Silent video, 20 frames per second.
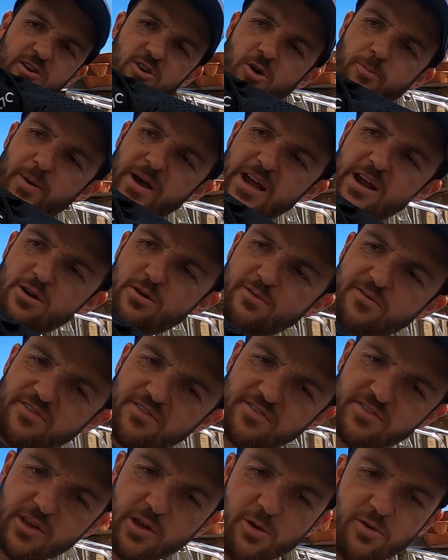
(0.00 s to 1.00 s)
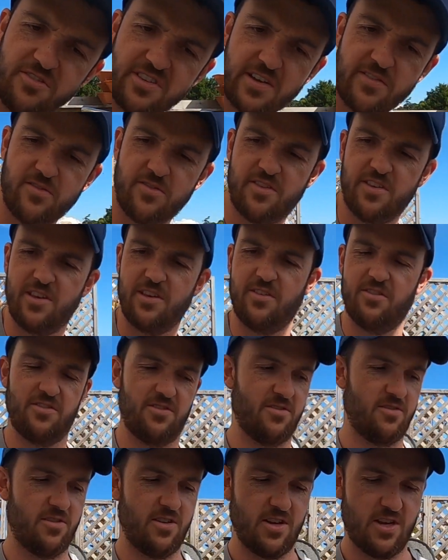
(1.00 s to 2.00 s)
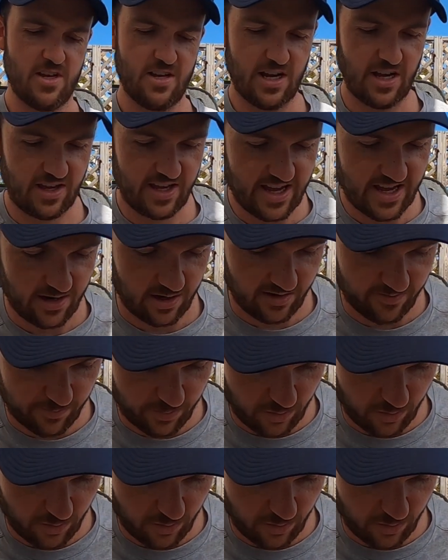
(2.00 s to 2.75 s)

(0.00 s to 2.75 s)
I got a pair of 270s. Again, I